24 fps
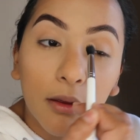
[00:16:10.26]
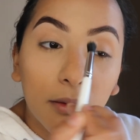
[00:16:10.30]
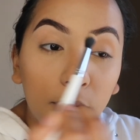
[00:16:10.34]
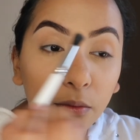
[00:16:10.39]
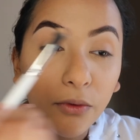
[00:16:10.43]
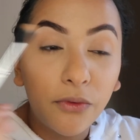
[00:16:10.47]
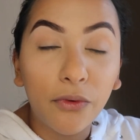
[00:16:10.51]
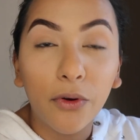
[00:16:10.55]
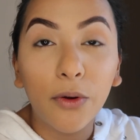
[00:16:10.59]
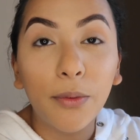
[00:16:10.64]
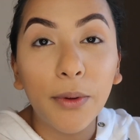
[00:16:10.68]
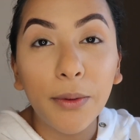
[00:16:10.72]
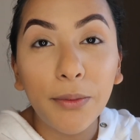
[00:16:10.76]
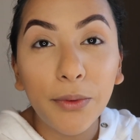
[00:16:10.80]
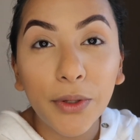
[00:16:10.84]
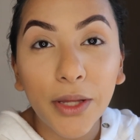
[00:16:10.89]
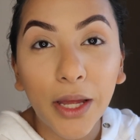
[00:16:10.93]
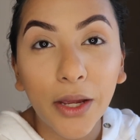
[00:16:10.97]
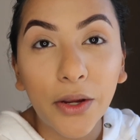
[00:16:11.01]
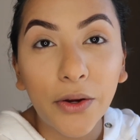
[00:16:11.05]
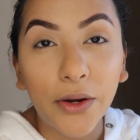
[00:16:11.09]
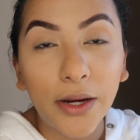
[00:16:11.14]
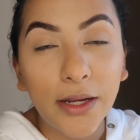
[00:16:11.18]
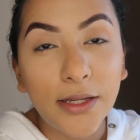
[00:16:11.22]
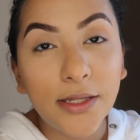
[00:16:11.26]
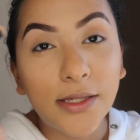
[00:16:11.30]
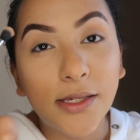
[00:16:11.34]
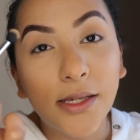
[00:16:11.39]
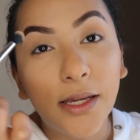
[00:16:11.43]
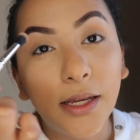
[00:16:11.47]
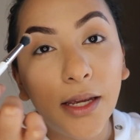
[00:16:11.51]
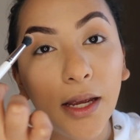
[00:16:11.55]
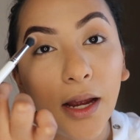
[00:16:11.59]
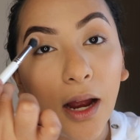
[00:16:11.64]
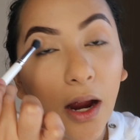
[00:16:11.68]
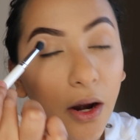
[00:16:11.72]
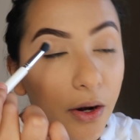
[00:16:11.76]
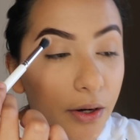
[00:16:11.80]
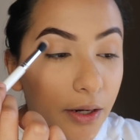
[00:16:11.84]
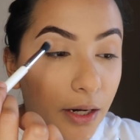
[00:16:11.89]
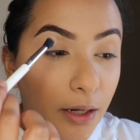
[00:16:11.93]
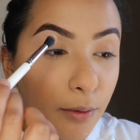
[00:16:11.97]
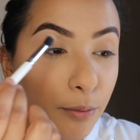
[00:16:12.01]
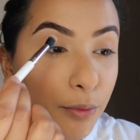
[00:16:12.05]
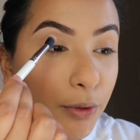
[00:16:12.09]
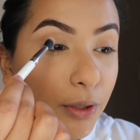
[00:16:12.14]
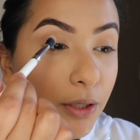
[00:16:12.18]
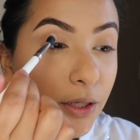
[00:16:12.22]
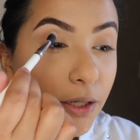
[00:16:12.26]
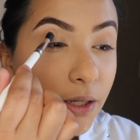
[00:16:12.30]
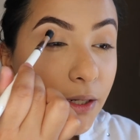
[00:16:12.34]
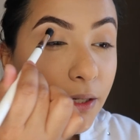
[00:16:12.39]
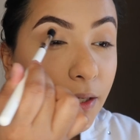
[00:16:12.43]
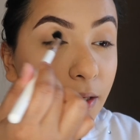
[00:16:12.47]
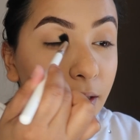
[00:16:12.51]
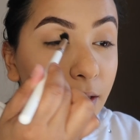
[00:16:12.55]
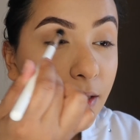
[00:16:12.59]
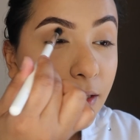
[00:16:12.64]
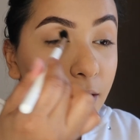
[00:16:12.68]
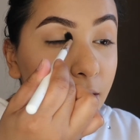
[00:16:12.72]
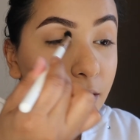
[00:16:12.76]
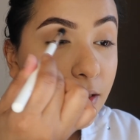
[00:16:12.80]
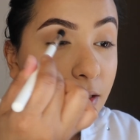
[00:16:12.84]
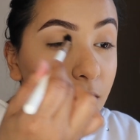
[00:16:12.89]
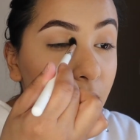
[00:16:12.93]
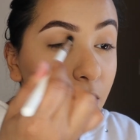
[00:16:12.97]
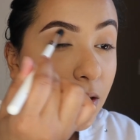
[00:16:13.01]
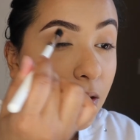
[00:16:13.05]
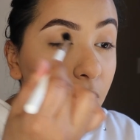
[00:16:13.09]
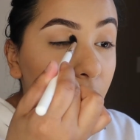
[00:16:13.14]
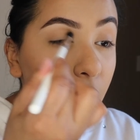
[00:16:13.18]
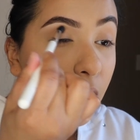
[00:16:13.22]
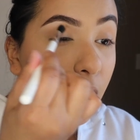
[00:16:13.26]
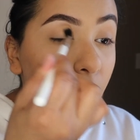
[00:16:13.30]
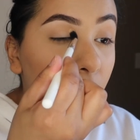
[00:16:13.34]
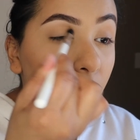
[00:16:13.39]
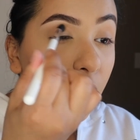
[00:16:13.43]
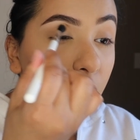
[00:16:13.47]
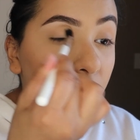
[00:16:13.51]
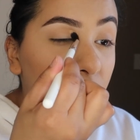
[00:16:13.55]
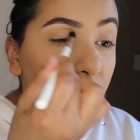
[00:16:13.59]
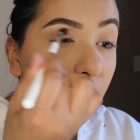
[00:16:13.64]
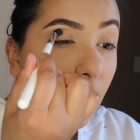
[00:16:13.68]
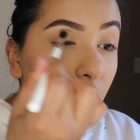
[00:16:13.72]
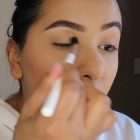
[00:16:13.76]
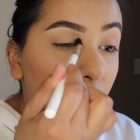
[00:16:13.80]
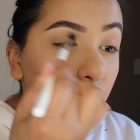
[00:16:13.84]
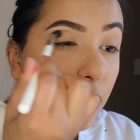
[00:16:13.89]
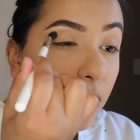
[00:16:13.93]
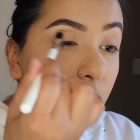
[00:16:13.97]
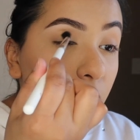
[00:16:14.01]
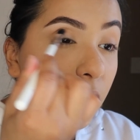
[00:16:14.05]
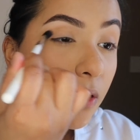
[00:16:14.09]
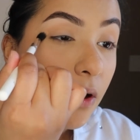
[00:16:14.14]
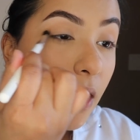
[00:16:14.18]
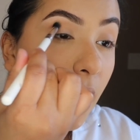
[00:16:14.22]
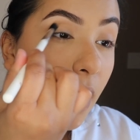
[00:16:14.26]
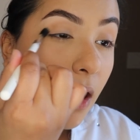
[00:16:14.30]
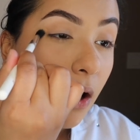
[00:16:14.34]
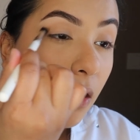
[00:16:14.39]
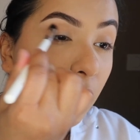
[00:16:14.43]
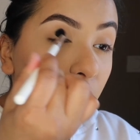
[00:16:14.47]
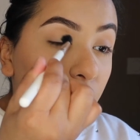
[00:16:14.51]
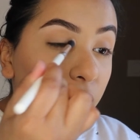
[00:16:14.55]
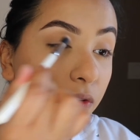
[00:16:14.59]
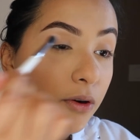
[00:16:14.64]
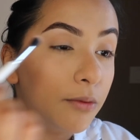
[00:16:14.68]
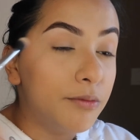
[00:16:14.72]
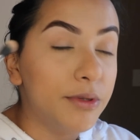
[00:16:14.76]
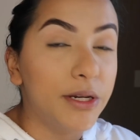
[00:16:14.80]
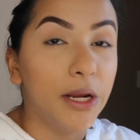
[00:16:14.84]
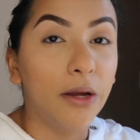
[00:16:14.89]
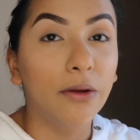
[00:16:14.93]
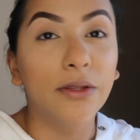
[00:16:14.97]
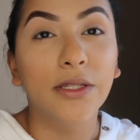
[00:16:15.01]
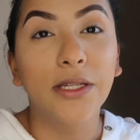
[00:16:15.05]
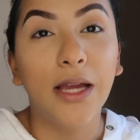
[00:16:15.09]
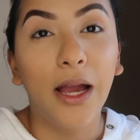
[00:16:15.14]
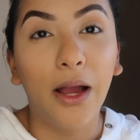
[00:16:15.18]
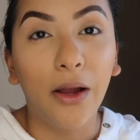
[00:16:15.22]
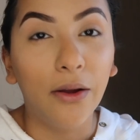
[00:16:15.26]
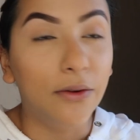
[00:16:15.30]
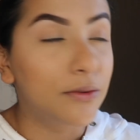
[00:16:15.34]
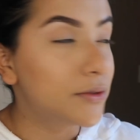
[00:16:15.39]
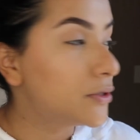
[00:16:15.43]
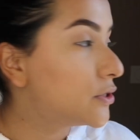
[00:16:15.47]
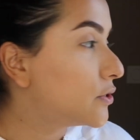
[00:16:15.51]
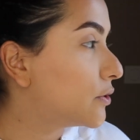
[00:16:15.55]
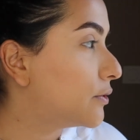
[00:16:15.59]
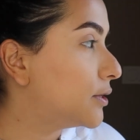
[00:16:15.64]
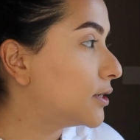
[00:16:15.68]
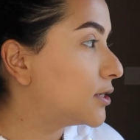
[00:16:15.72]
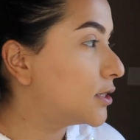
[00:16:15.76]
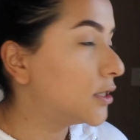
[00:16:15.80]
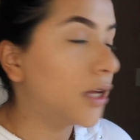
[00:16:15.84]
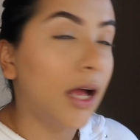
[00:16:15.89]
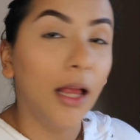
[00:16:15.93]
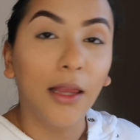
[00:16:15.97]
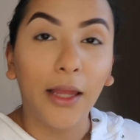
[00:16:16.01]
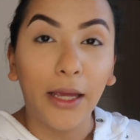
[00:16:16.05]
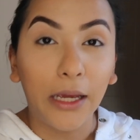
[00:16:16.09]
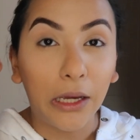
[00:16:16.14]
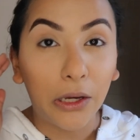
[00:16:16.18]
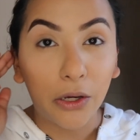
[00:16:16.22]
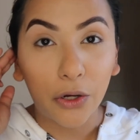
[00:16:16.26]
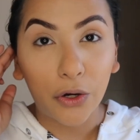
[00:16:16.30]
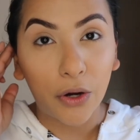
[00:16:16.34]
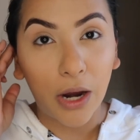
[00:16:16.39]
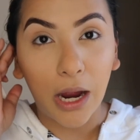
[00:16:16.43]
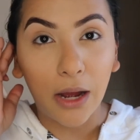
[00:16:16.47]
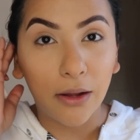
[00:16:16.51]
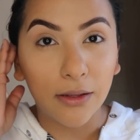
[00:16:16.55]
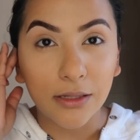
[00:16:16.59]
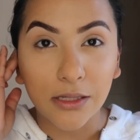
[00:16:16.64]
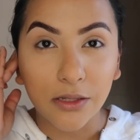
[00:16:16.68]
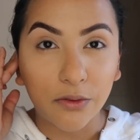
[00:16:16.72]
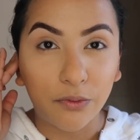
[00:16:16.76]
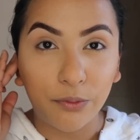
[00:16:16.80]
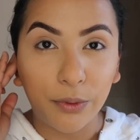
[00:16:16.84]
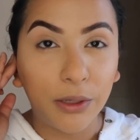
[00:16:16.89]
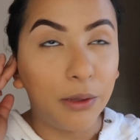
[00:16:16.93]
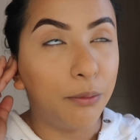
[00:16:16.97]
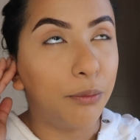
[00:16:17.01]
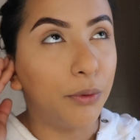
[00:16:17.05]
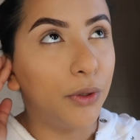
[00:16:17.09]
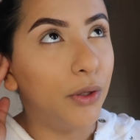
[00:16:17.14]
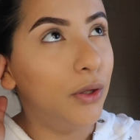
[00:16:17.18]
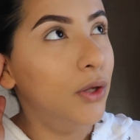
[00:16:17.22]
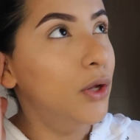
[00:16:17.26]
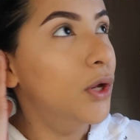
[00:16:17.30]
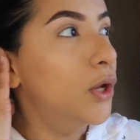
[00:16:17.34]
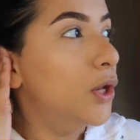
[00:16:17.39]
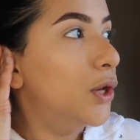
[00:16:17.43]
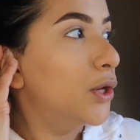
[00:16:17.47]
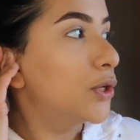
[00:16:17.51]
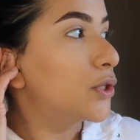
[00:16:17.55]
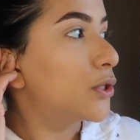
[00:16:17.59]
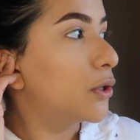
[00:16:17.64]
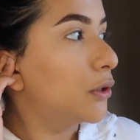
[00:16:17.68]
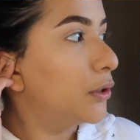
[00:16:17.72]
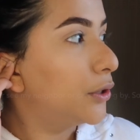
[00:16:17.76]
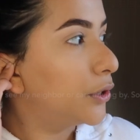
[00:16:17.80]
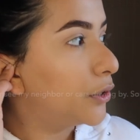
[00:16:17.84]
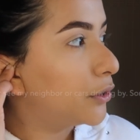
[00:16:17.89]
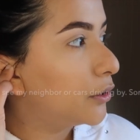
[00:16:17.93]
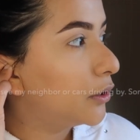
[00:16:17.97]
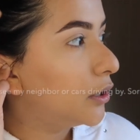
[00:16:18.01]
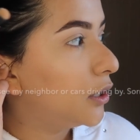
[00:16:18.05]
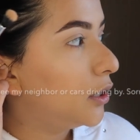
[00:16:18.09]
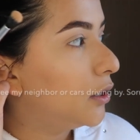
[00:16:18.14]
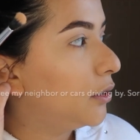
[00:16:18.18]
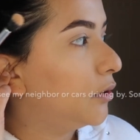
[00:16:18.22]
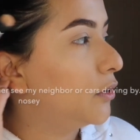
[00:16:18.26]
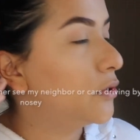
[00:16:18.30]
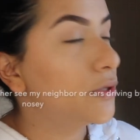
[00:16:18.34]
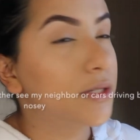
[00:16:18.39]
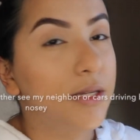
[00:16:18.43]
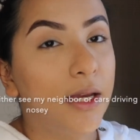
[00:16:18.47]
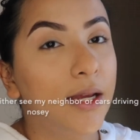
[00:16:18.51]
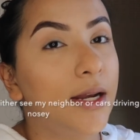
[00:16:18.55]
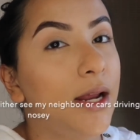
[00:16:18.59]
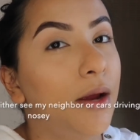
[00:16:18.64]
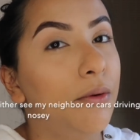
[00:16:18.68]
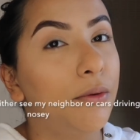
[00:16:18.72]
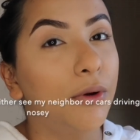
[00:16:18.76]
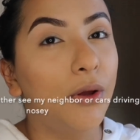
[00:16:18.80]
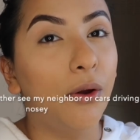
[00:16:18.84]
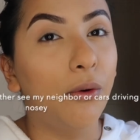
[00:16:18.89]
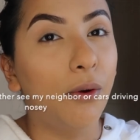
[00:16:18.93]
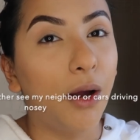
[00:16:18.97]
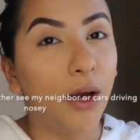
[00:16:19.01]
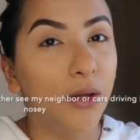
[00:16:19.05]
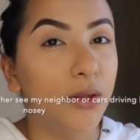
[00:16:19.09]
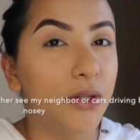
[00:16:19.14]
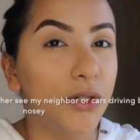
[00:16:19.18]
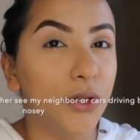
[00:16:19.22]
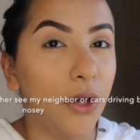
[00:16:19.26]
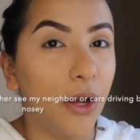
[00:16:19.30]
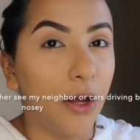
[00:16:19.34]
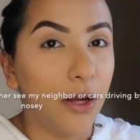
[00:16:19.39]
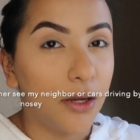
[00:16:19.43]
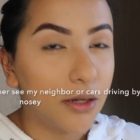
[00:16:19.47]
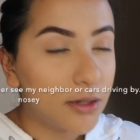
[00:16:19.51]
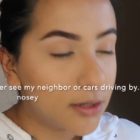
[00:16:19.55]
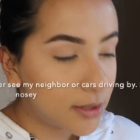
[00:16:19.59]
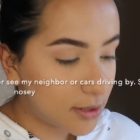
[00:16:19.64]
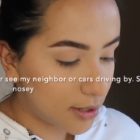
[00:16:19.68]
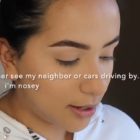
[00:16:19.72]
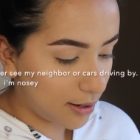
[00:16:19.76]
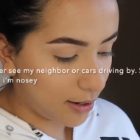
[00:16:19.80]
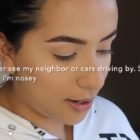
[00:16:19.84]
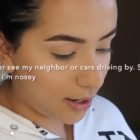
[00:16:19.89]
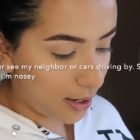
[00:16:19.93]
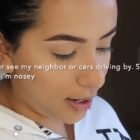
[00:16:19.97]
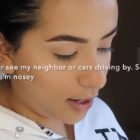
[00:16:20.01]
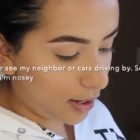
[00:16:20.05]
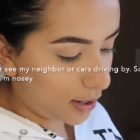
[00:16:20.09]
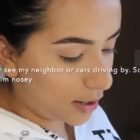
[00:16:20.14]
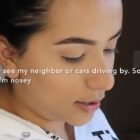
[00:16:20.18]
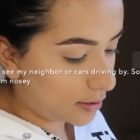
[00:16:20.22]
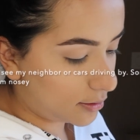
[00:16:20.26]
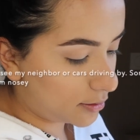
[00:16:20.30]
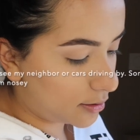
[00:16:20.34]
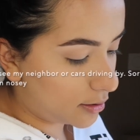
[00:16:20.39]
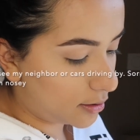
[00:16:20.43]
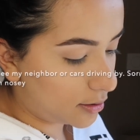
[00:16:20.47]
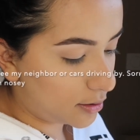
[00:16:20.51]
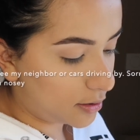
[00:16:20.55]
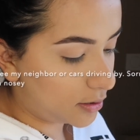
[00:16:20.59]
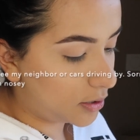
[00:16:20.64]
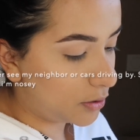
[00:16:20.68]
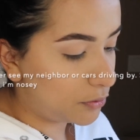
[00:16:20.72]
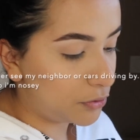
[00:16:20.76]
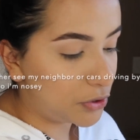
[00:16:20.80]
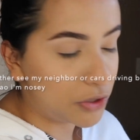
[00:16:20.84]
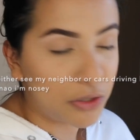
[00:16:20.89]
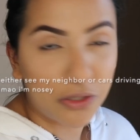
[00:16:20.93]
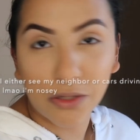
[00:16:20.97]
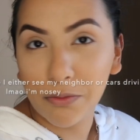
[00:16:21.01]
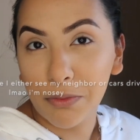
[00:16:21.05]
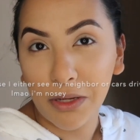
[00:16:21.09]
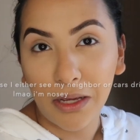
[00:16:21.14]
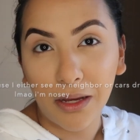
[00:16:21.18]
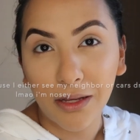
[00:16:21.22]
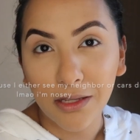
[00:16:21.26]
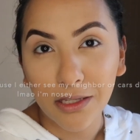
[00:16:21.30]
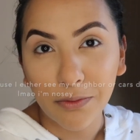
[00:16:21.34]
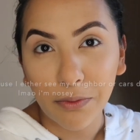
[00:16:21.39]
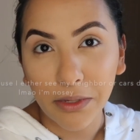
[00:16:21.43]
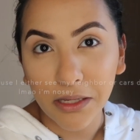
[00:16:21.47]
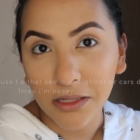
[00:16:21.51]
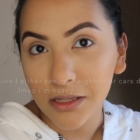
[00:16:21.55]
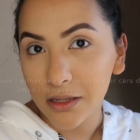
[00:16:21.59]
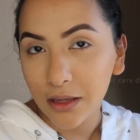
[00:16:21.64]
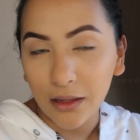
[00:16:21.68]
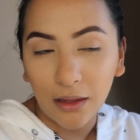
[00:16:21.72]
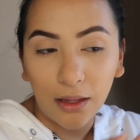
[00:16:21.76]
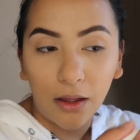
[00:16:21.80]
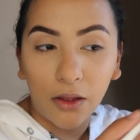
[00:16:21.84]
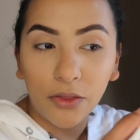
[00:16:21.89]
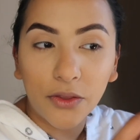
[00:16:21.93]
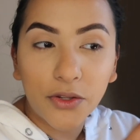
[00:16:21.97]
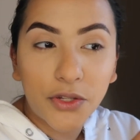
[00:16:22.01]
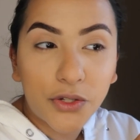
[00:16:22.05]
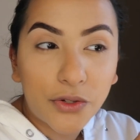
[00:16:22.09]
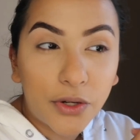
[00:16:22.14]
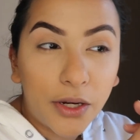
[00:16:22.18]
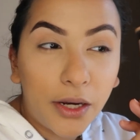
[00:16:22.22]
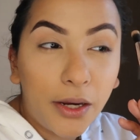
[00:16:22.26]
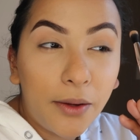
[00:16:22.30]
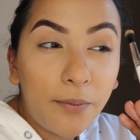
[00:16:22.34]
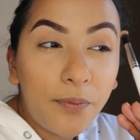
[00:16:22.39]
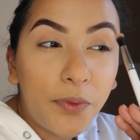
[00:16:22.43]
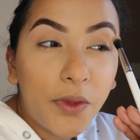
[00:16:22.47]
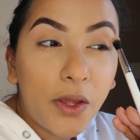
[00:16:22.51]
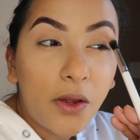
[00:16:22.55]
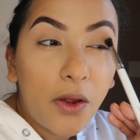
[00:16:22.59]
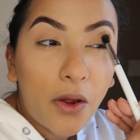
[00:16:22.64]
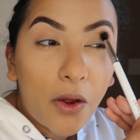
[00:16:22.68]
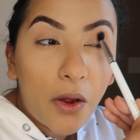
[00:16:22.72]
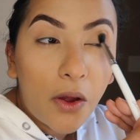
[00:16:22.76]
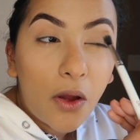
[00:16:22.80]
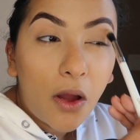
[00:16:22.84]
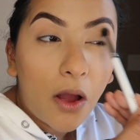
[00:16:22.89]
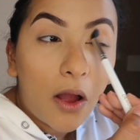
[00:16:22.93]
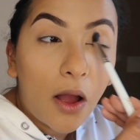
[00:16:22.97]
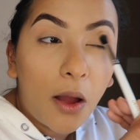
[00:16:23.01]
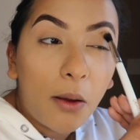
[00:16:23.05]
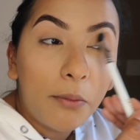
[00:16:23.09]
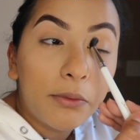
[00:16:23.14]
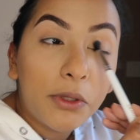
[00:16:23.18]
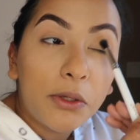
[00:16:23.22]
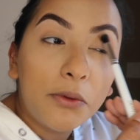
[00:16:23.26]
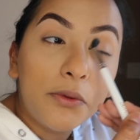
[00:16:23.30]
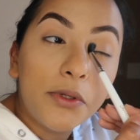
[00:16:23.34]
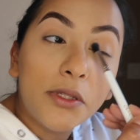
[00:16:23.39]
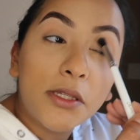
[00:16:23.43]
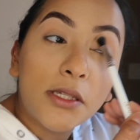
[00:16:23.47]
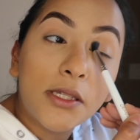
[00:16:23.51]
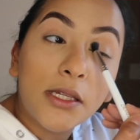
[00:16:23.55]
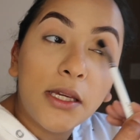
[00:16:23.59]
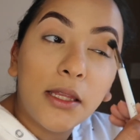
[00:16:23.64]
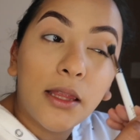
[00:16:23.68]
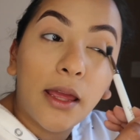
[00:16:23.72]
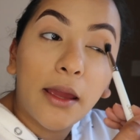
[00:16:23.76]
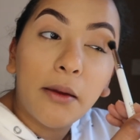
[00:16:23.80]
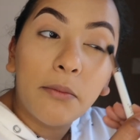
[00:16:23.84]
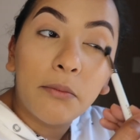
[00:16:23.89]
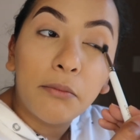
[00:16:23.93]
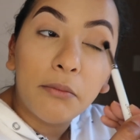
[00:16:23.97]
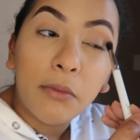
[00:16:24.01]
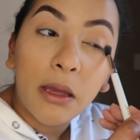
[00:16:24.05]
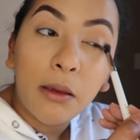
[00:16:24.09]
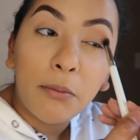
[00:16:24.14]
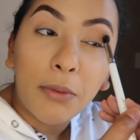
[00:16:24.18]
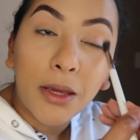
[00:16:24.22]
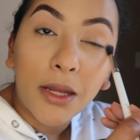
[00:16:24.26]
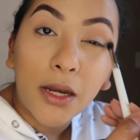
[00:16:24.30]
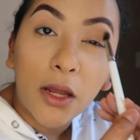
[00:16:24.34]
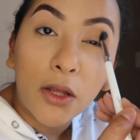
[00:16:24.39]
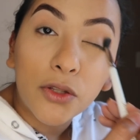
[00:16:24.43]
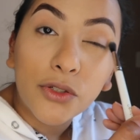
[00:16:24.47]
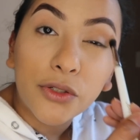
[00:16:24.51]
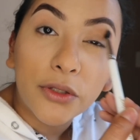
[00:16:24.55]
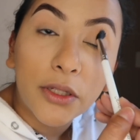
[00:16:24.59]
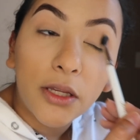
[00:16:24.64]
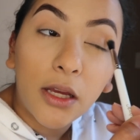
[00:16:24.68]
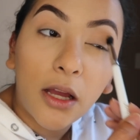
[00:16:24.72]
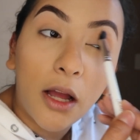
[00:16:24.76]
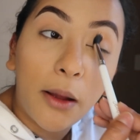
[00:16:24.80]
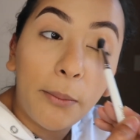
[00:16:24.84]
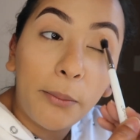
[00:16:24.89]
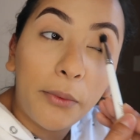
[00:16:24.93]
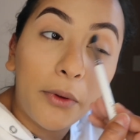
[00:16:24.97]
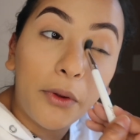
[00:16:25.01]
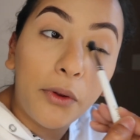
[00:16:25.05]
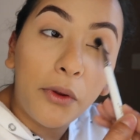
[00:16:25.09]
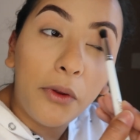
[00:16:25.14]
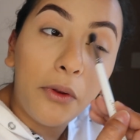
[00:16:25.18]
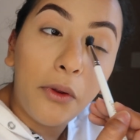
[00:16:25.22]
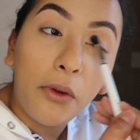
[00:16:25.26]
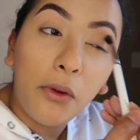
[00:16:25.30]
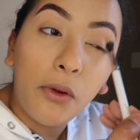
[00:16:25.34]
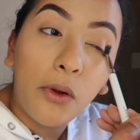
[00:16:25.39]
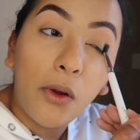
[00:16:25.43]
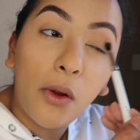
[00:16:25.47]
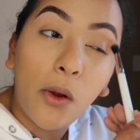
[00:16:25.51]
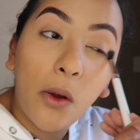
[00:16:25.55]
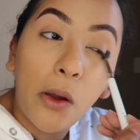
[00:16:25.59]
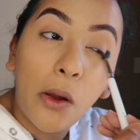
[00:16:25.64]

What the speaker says: before people get crazy, our neighborhood is farther out from downtown, so it's not like crowds of people. So literally Jose and I would go walk the dogs and it would just be us basically on the street. You would see like maybe an elderly couple,